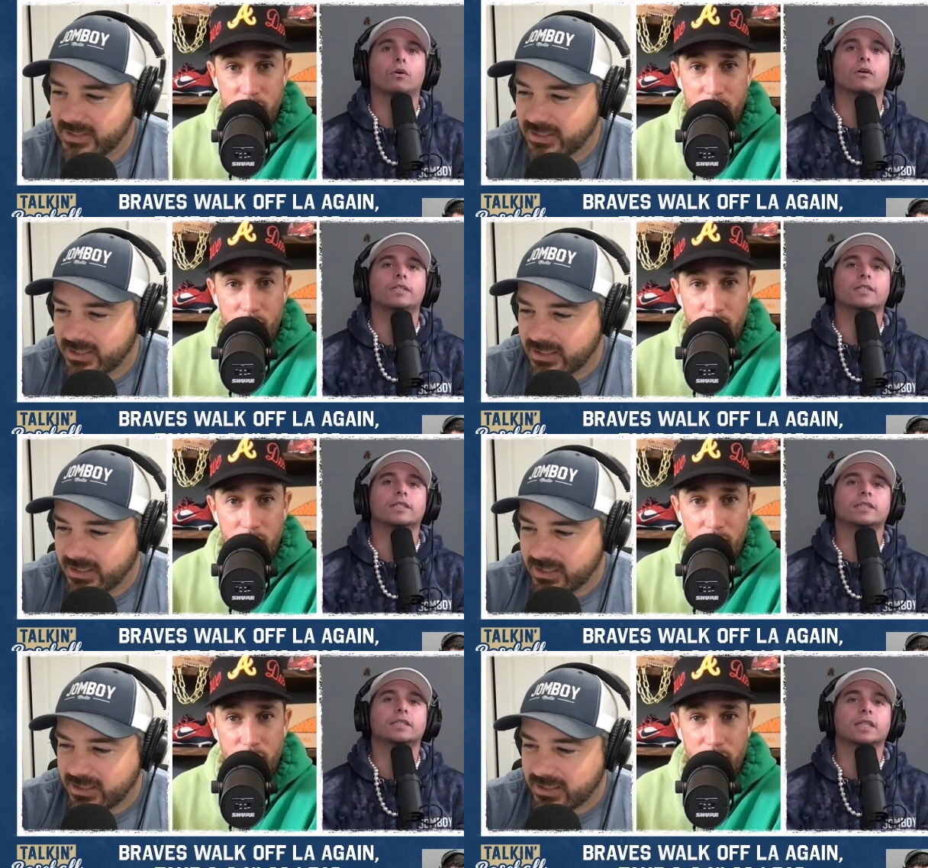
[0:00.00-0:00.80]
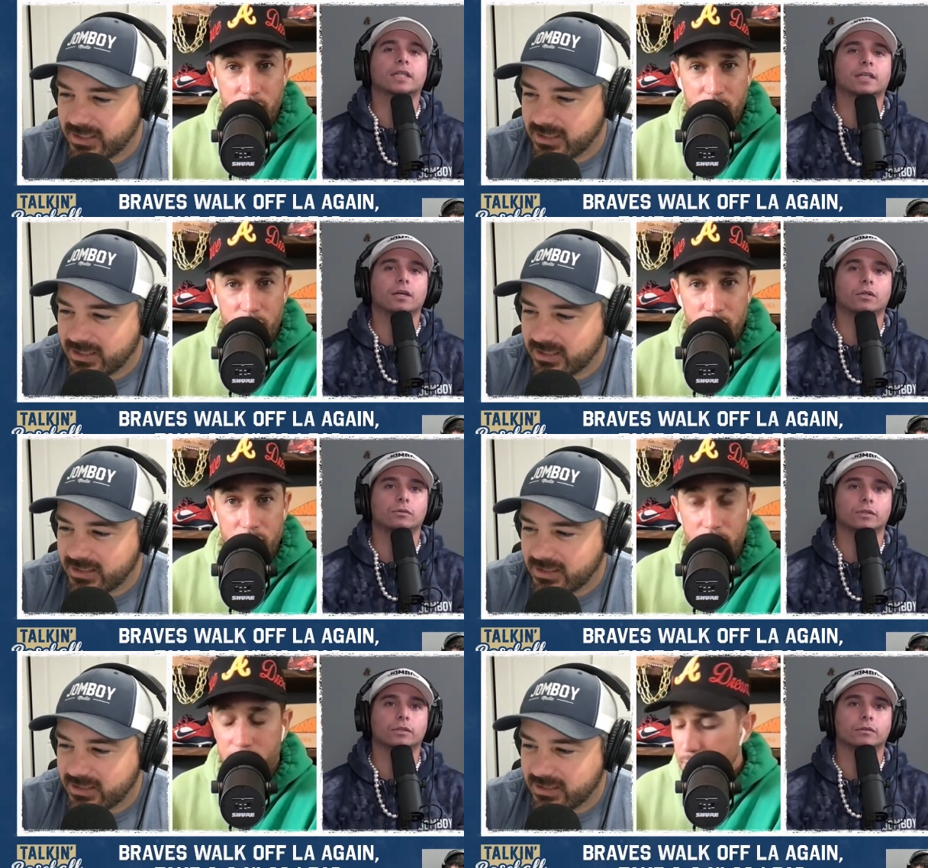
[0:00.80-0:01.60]
Speaker 1: Cora's a sicko,
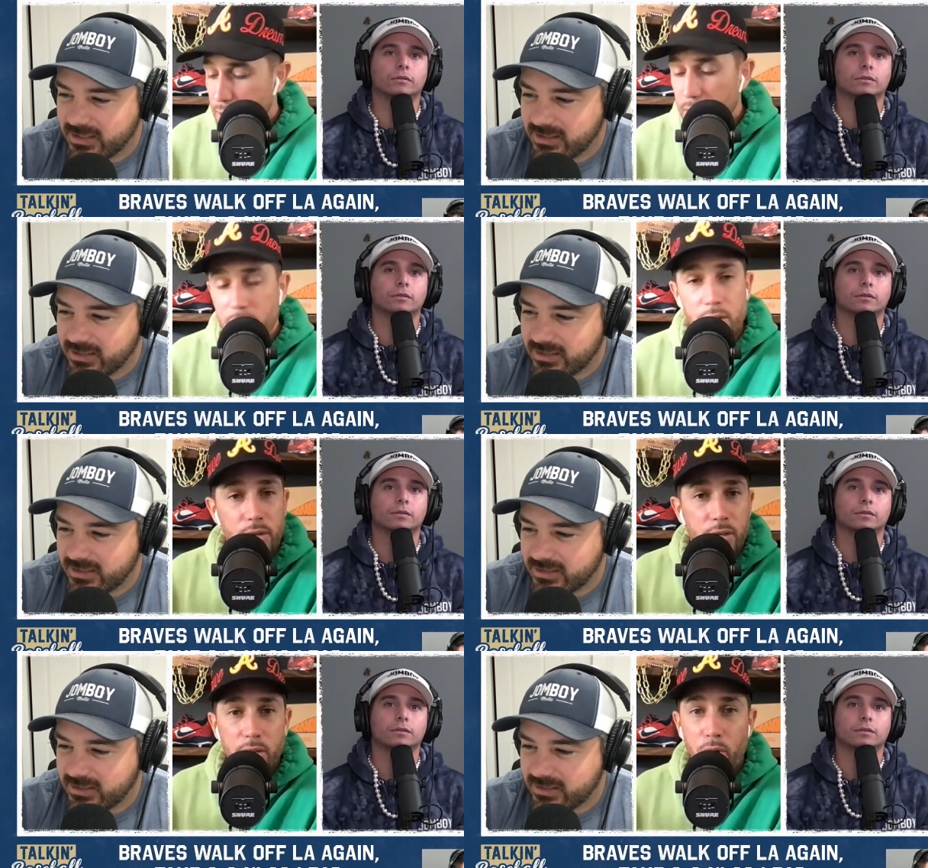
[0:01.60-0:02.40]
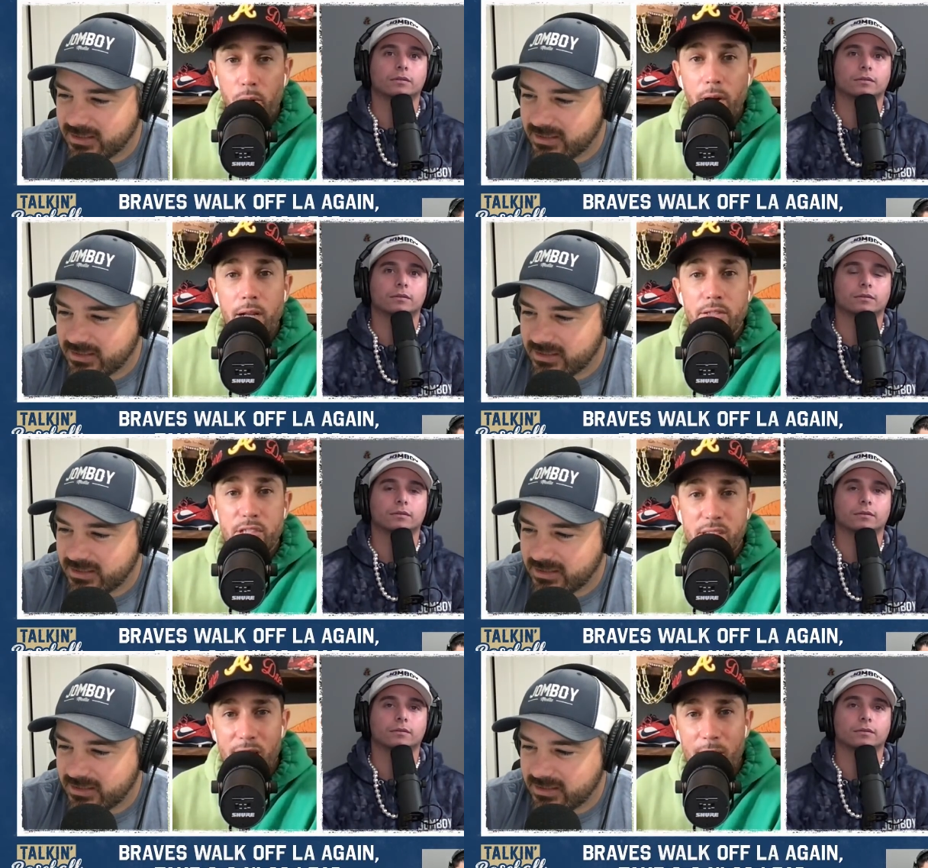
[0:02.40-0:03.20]
dude.
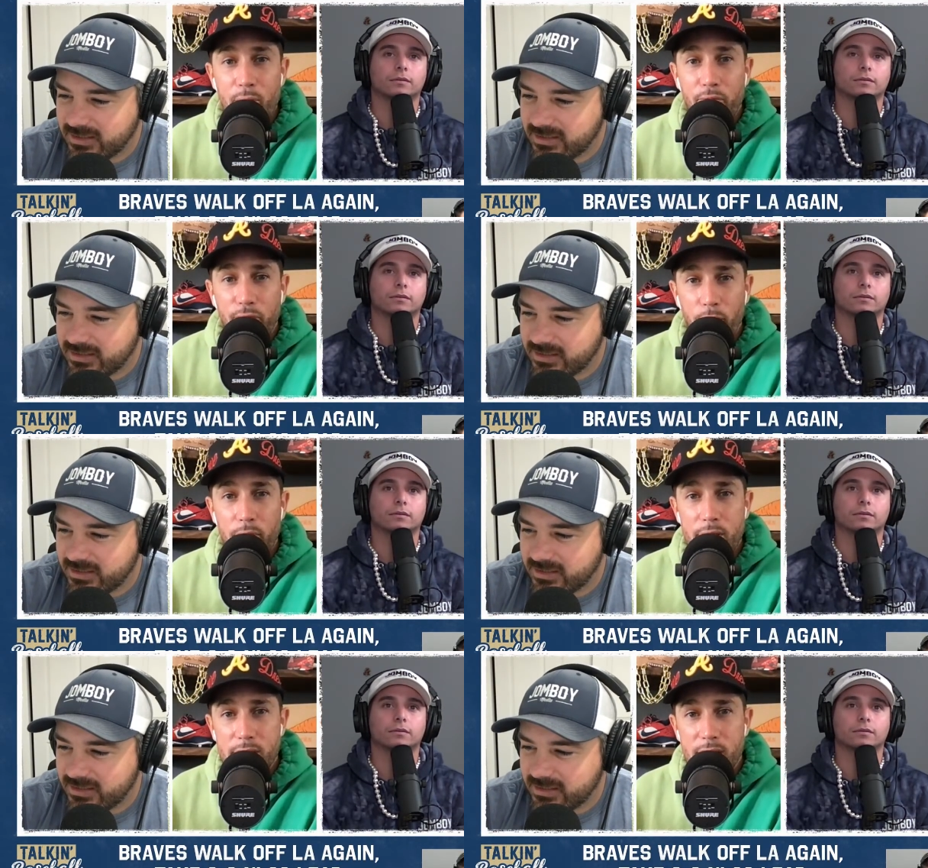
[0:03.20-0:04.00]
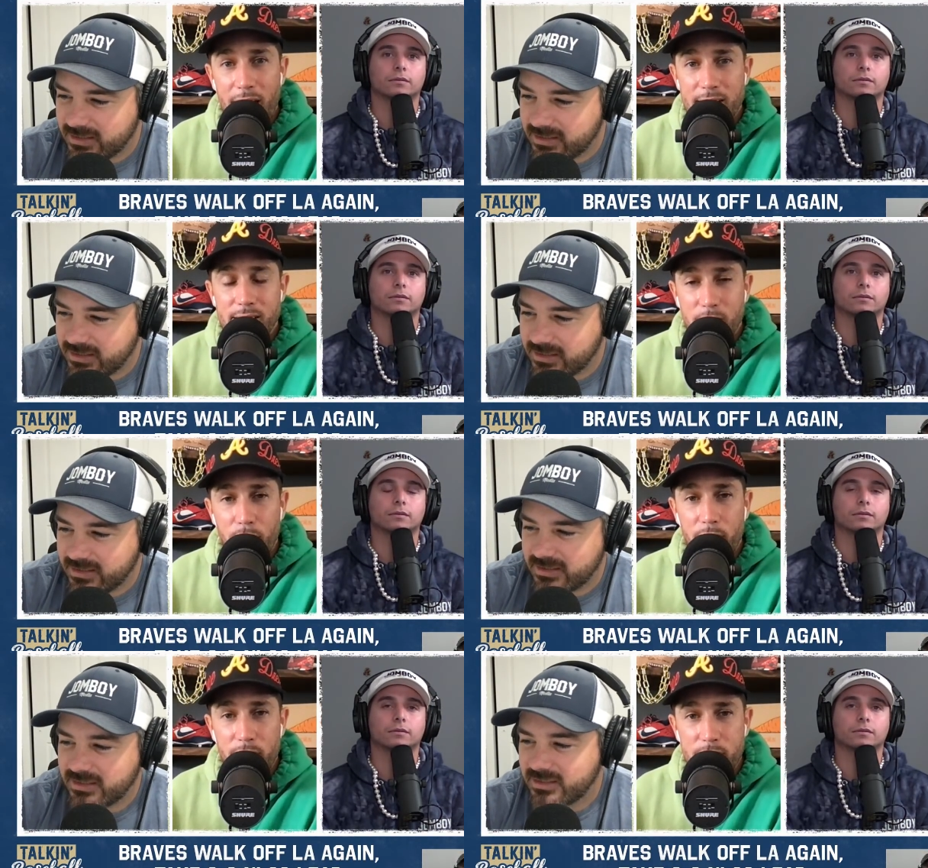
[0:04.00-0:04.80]
Speaker 2: Cora said before his last
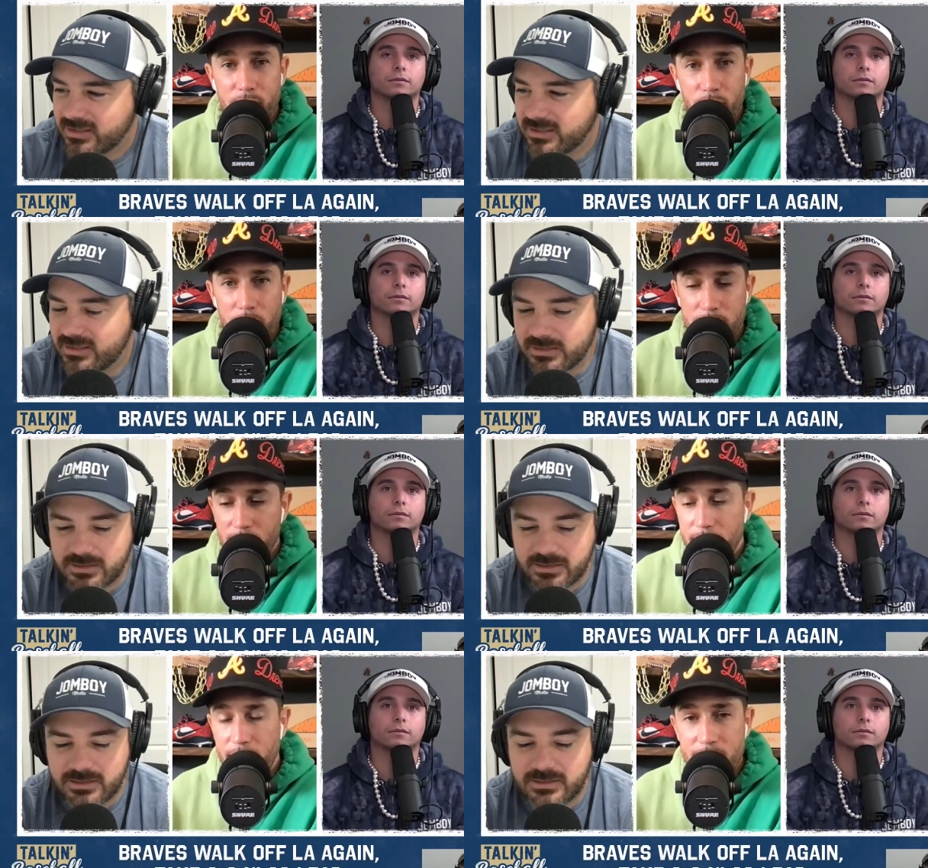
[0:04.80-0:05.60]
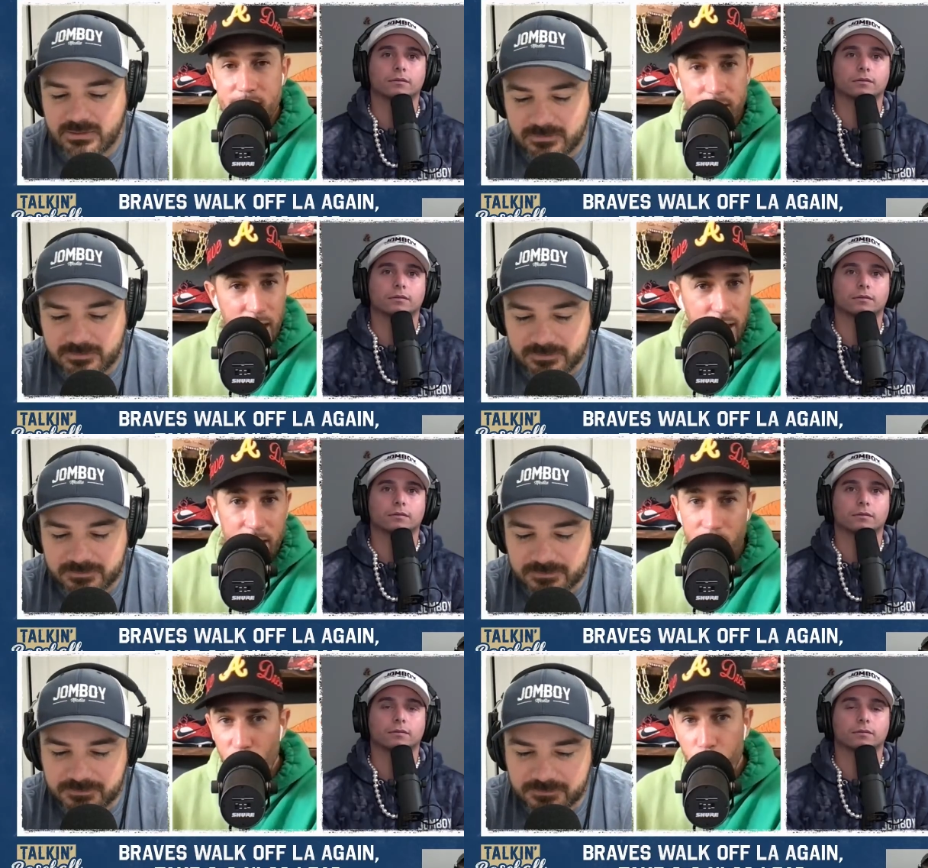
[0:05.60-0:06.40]
start against the Rays, like he is
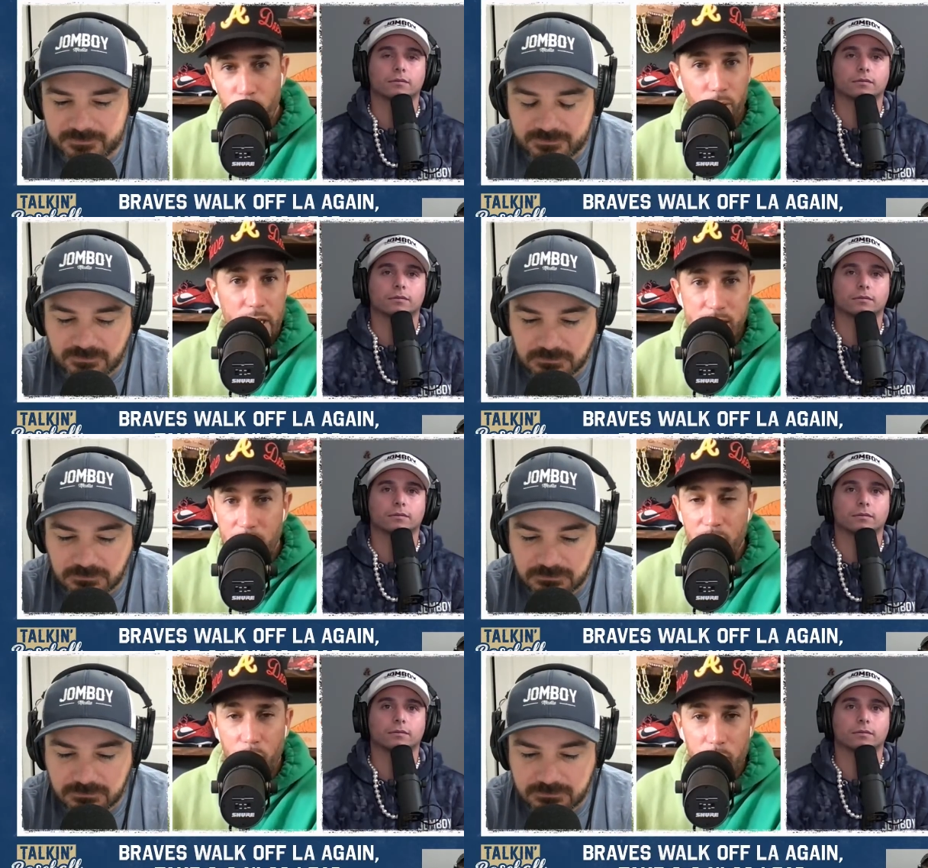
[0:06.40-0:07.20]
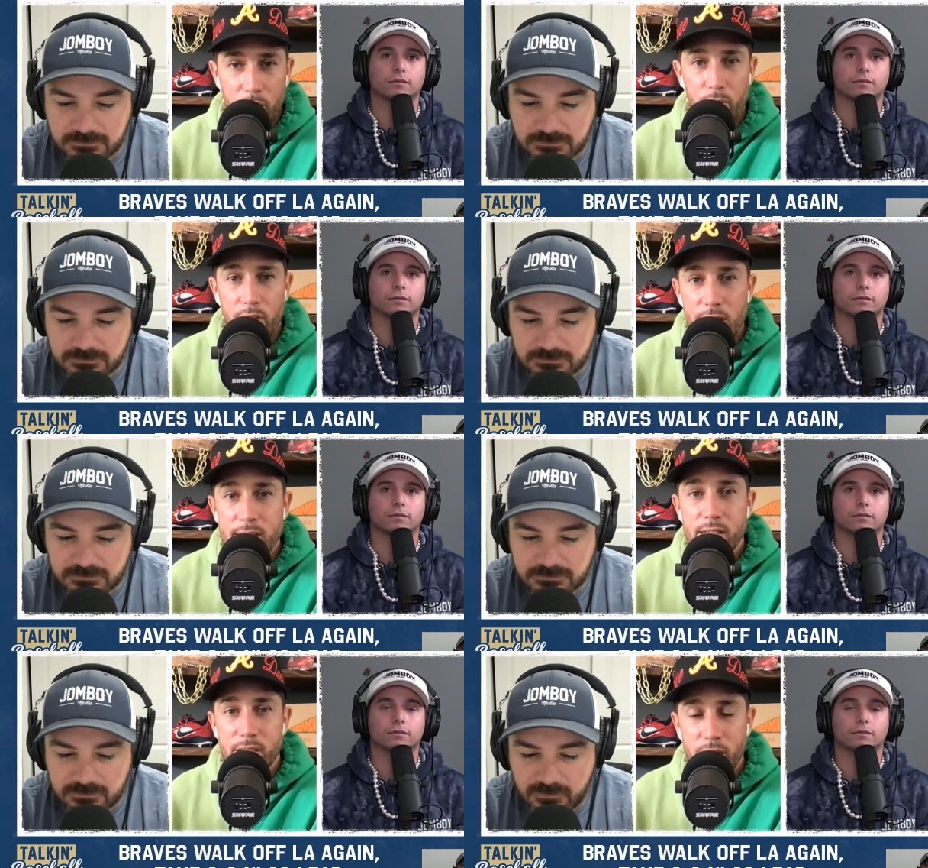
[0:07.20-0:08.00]
not an opener. He's not going three.
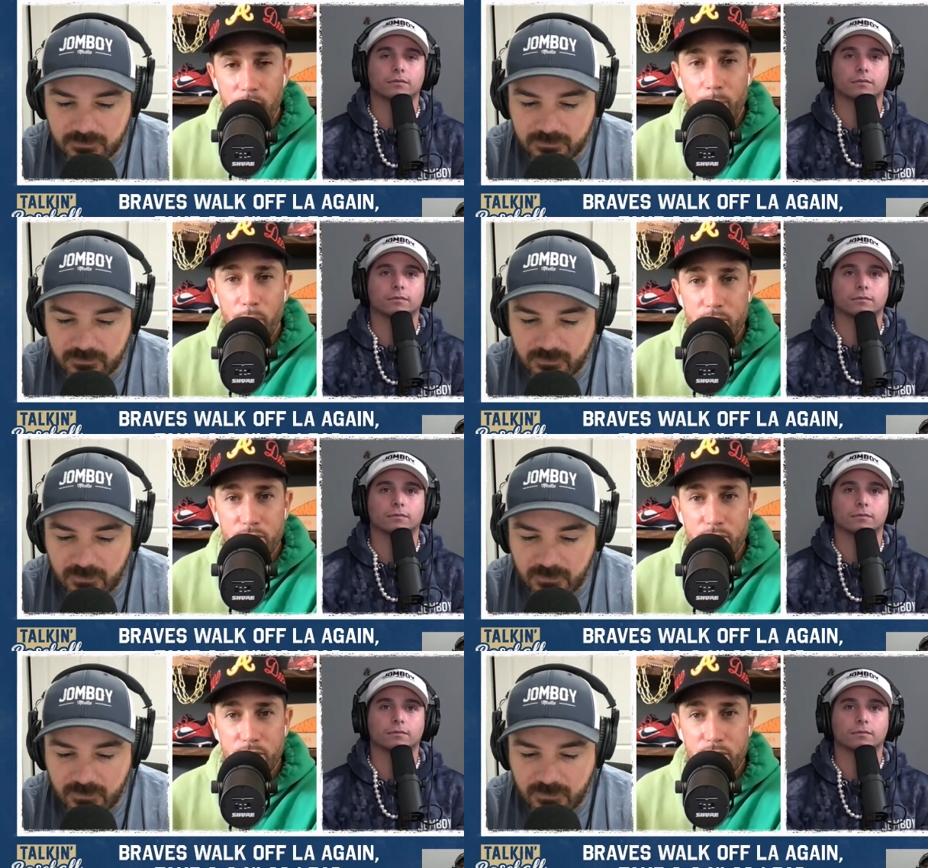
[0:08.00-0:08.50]
He's a starting